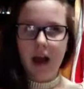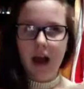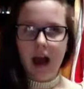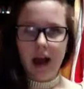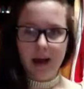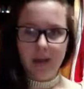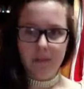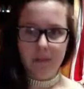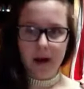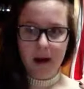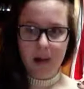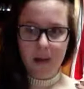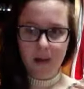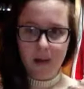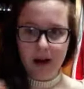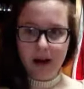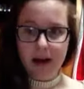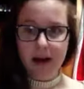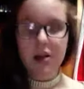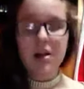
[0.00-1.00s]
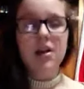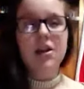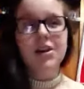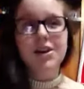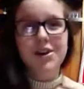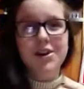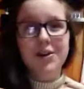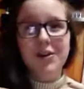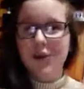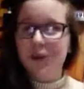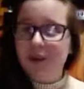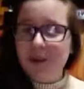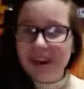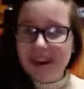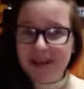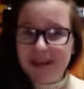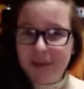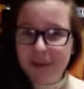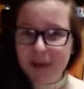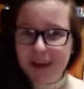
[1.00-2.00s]
And in my brain. Not in
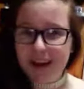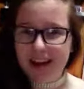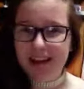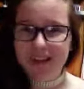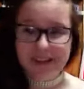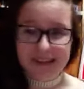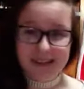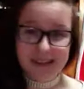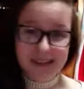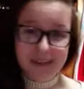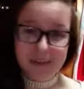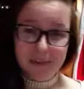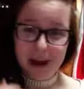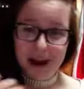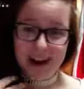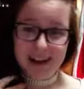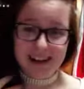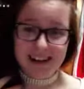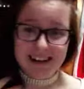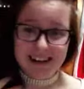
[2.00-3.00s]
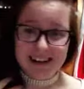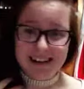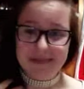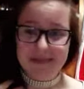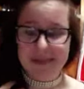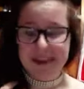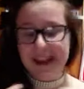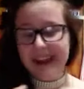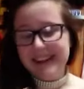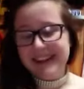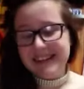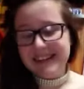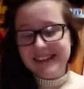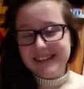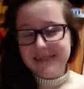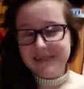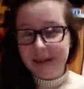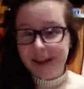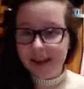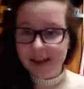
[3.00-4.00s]
everybody else's apparently, but that's
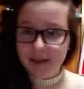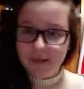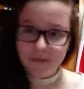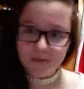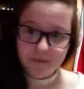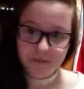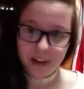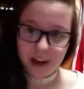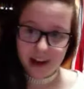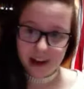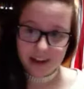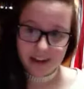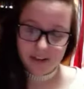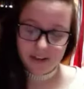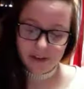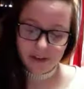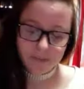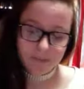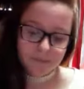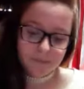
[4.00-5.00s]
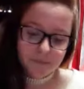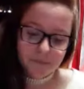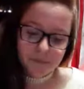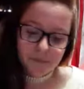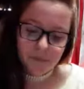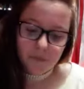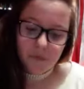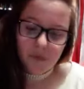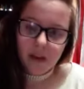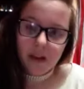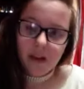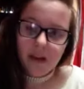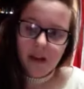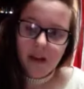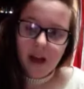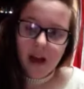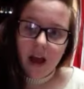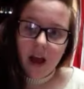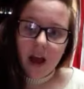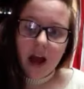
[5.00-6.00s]
just me. I love it.
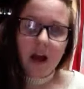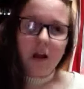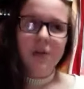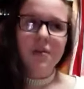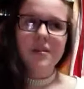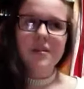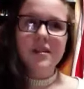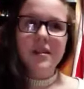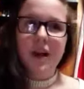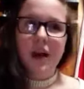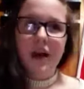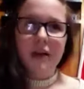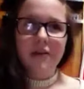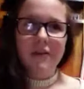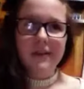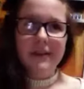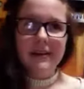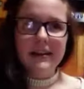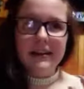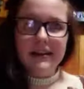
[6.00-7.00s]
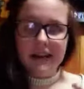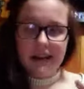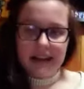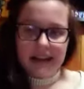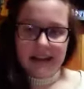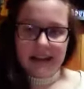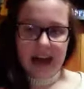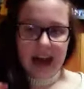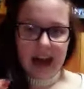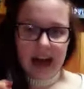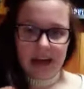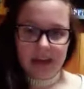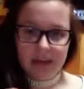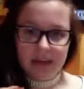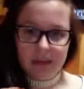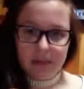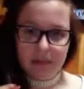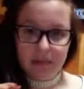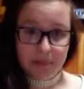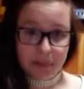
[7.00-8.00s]
And also I really like the
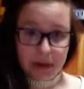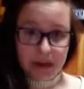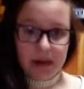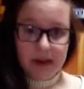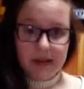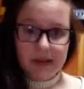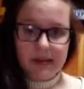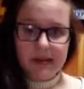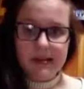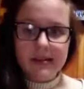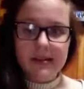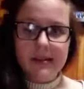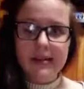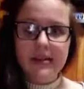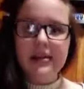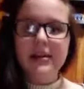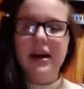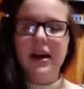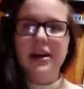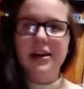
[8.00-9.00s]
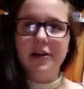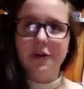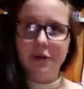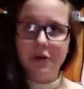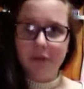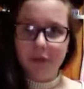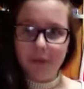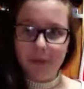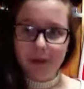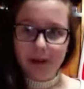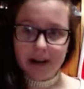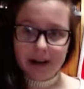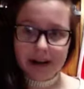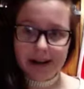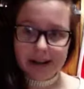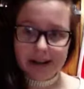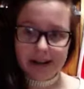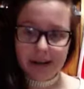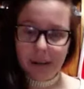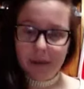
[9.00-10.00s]
added beats in it. I don't know what it
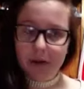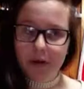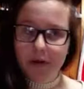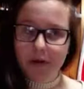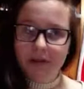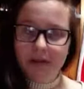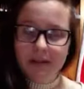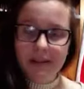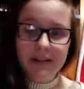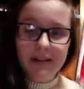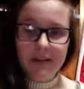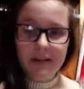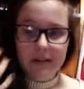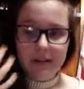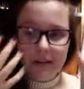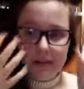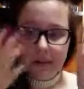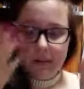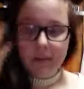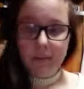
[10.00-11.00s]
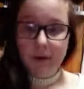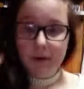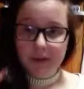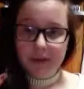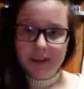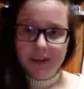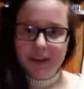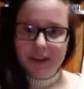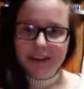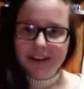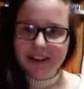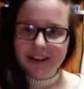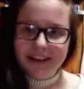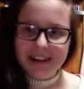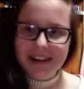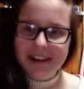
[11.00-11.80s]
is. I'm not a musician,